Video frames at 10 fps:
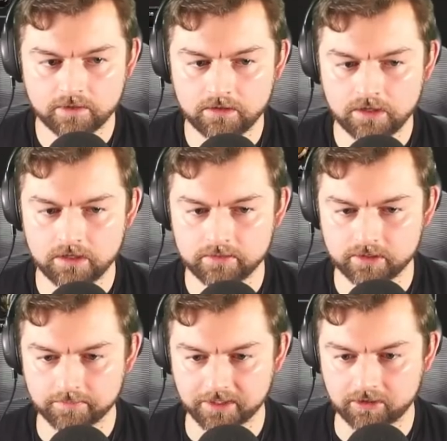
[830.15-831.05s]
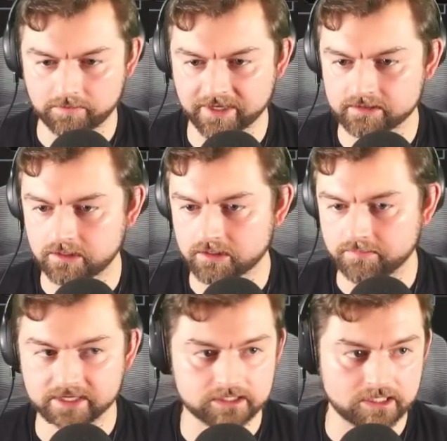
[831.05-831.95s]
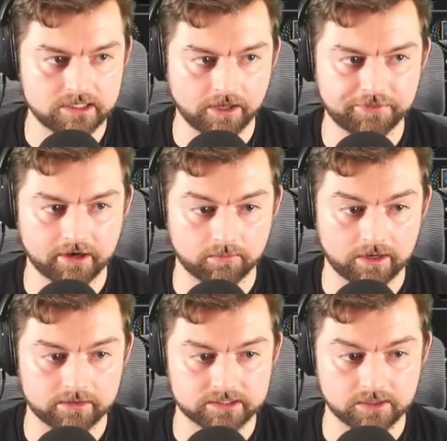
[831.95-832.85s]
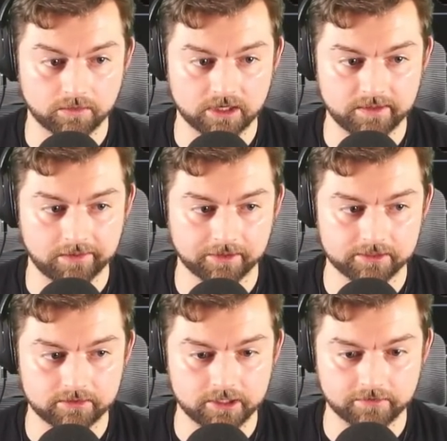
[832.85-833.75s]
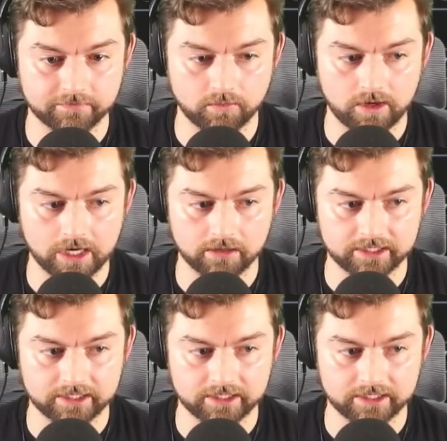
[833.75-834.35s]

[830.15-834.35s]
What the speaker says: Well, with our political path done, and basically nothing around us that we're gonna be able to do here for a while,